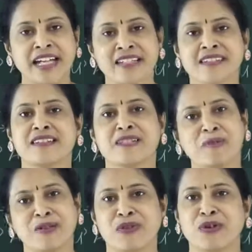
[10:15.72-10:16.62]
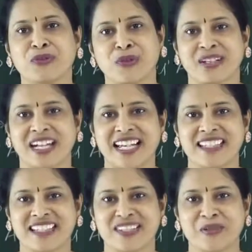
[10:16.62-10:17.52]
system level of
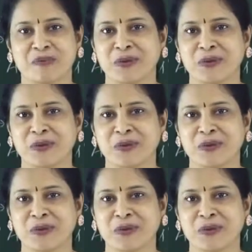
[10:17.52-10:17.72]
organization.